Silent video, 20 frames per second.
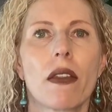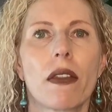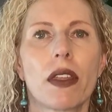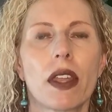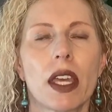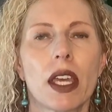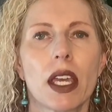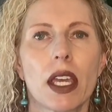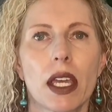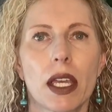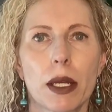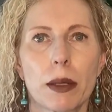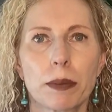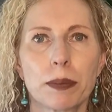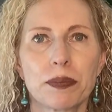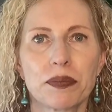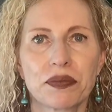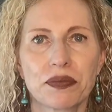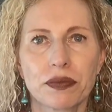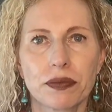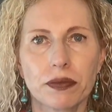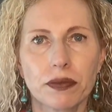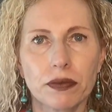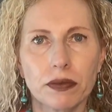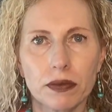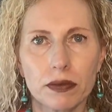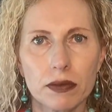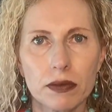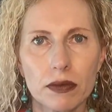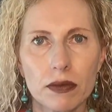the
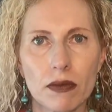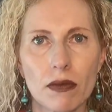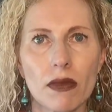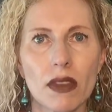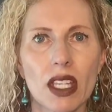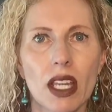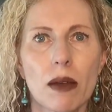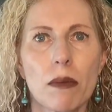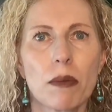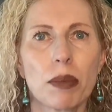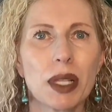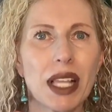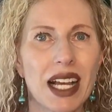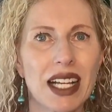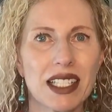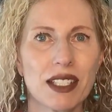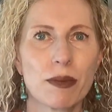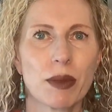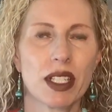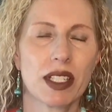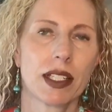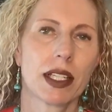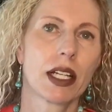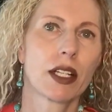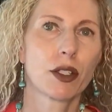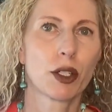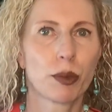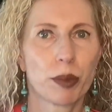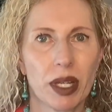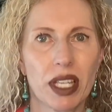plasma
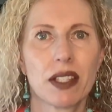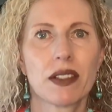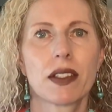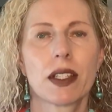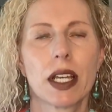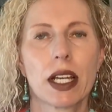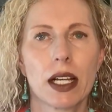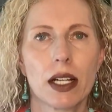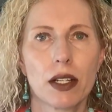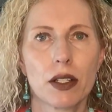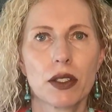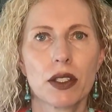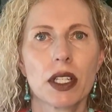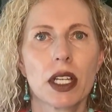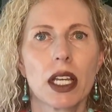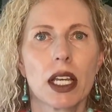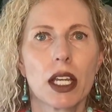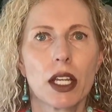cells or B cells